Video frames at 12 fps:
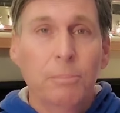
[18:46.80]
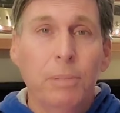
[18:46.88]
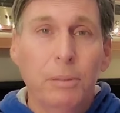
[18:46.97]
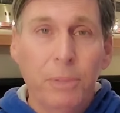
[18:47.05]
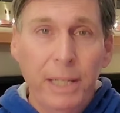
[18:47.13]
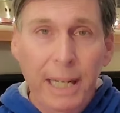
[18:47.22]

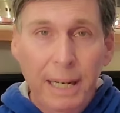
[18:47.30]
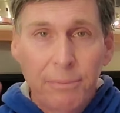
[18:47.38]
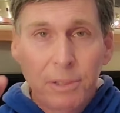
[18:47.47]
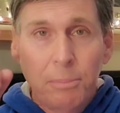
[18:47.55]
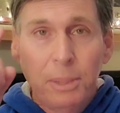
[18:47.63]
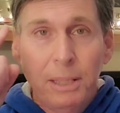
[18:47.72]
but we
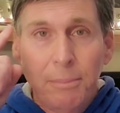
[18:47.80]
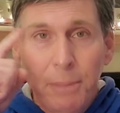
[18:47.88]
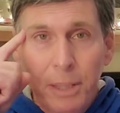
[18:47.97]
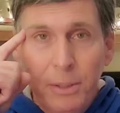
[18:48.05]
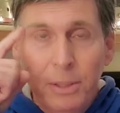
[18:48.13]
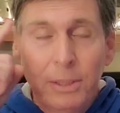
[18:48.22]
have to be
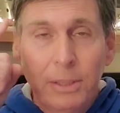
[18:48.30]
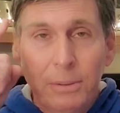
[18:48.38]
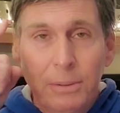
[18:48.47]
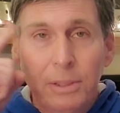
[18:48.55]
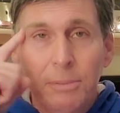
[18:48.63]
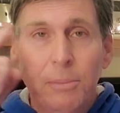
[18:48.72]
America
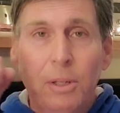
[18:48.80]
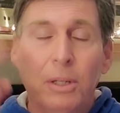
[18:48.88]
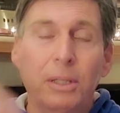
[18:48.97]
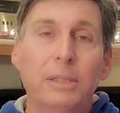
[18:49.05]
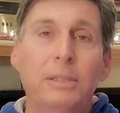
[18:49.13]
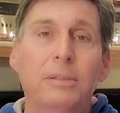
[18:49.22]

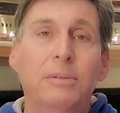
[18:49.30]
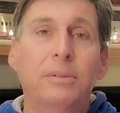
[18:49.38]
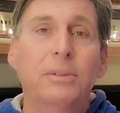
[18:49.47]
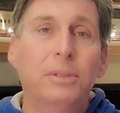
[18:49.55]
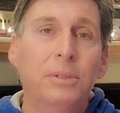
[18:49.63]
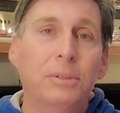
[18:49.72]
smart
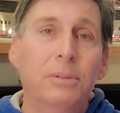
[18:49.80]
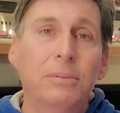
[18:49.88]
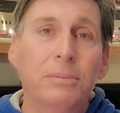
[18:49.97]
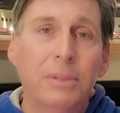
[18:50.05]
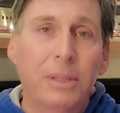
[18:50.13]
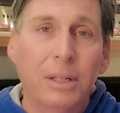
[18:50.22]
too.
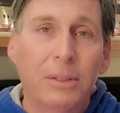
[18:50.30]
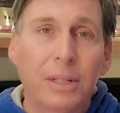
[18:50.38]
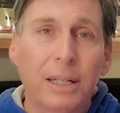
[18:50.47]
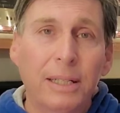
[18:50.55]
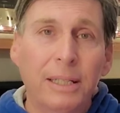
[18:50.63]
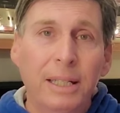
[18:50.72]
All
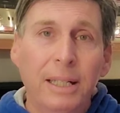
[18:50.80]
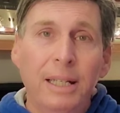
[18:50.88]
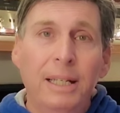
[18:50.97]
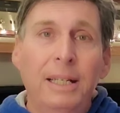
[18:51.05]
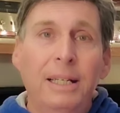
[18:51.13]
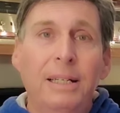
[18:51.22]
right.
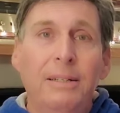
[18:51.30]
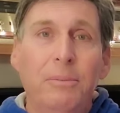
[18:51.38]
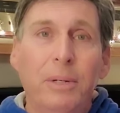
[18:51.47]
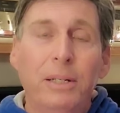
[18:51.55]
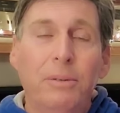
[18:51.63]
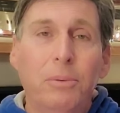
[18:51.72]

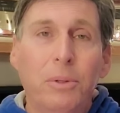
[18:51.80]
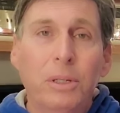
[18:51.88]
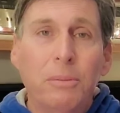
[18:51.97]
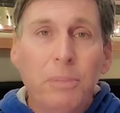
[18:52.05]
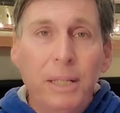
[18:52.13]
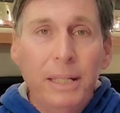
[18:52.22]
We don't
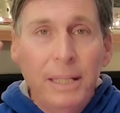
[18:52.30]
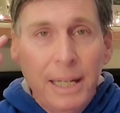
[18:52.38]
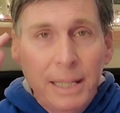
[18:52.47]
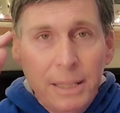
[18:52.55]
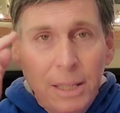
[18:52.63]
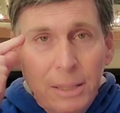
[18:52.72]
want to be
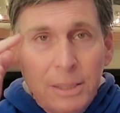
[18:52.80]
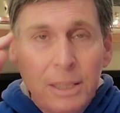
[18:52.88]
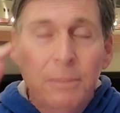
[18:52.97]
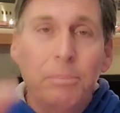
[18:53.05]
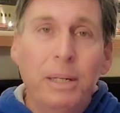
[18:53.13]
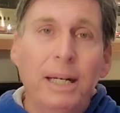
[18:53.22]
that
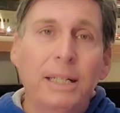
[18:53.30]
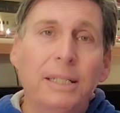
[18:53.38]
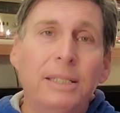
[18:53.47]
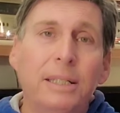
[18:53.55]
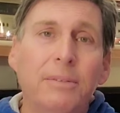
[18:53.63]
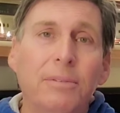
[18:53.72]

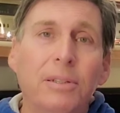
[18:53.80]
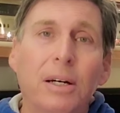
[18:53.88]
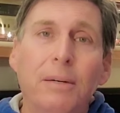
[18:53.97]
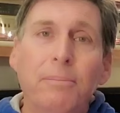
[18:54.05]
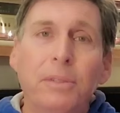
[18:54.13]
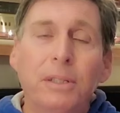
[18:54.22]
uncompetitive
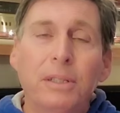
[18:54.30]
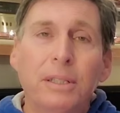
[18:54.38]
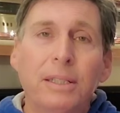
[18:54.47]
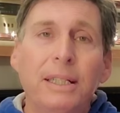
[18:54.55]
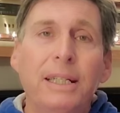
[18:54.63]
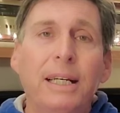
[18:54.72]
lump that
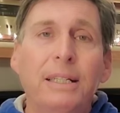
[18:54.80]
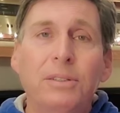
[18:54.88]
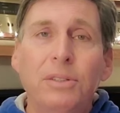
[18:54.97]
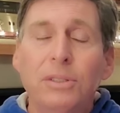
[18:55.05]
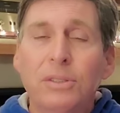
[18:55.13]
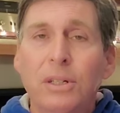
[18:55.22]
at the
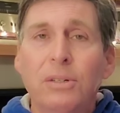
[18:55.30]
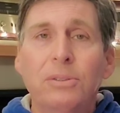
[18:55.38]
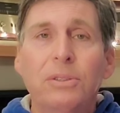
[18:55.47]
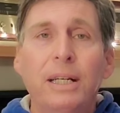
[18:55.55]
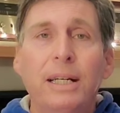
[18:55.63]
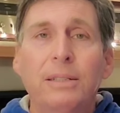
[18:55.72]
end just
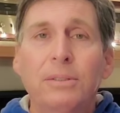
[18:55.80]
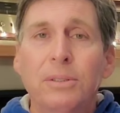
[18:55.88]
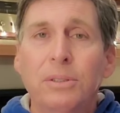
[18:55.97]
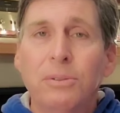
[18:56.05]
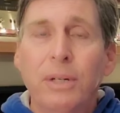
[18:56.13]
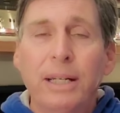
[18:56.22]
goes down the
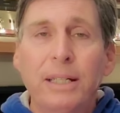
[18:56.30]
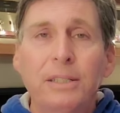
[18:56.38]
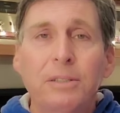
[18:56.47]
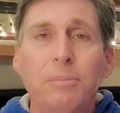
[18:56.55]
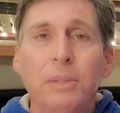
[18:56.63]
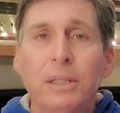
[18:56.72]

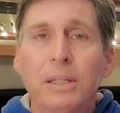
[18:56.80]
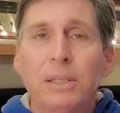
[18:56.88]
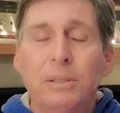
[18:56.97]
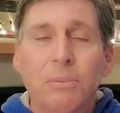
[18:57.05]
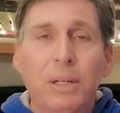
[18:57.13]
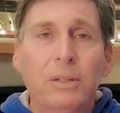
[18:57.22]
drain
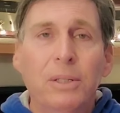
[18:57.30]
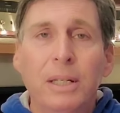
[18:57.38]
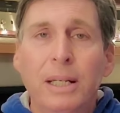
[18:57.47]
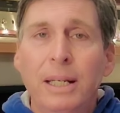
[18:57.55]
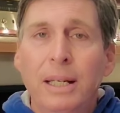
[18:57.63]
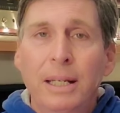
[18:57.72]
because, well,
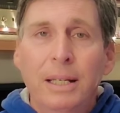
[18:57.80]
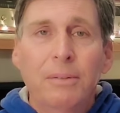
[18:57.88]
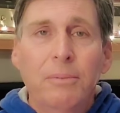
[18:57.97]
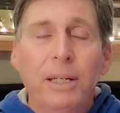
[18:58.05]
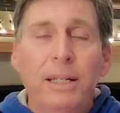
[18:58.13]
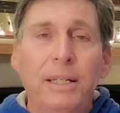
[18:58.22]

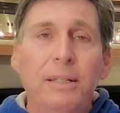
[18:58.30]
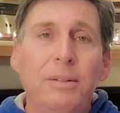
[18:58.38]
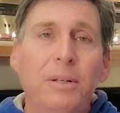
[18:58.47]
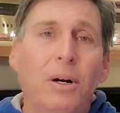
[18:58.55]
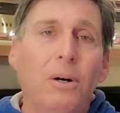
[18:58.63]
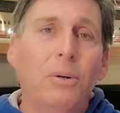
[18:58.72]
we
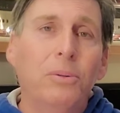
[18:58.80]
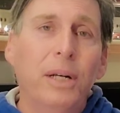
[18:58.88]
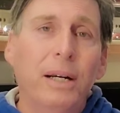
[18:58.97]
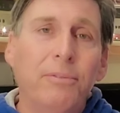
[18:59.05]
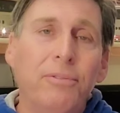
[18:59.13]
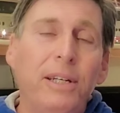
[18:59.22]
didn't hold
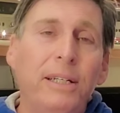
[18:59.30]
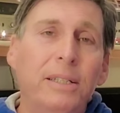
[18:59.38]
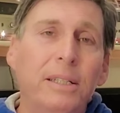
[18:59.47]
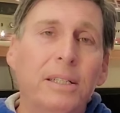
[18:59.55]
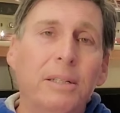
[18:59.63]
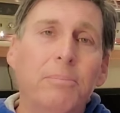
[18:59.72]
our feet to the